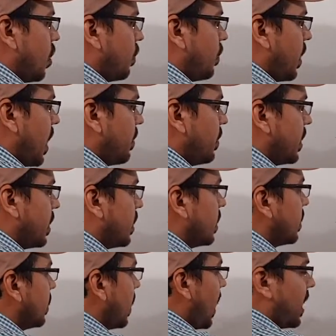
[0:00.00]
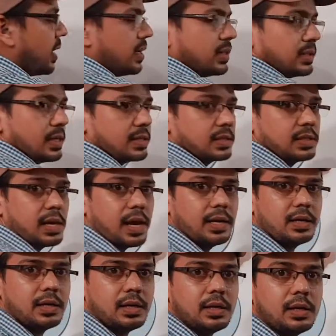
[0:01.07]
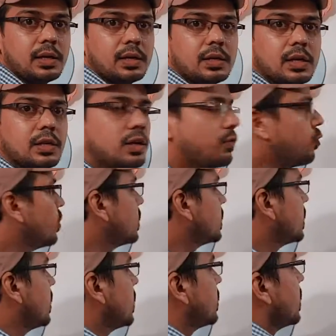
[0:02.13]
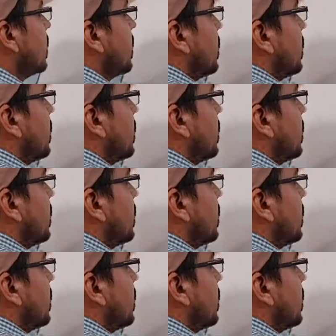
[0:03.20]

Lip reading: of having angles as 90, the difference is